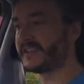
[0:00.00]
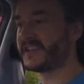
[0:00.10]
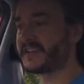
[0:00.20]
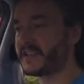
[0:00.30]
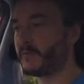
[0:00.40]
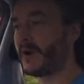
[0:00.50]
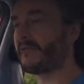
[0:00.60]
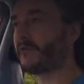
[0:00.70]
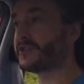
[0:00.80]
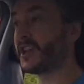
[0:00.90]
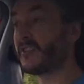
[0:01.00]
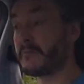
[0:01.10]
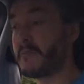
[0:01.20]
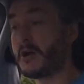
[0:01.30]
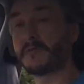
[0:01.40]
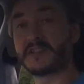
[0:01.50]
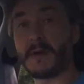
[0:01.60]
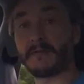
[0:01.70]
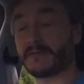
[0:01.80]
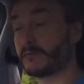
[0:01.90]
says that we're averaging at the moment
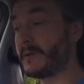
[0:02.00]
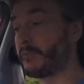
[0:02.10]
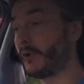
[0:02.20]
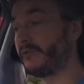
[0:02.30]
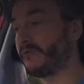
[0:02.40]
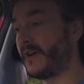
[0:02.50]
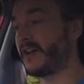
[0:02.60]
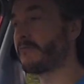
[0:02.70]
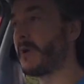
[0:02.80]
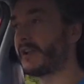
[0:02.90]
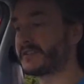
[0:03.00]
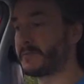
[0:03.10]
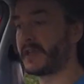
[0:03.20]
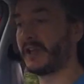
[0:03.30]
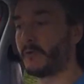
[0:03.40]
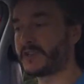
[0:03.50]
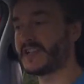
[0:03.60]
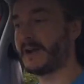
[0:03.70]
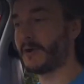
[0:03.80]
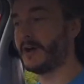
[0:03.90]
about 3.5 miles per kilowatt
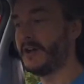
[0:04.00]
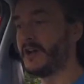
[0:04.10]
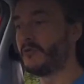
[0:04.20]
hour.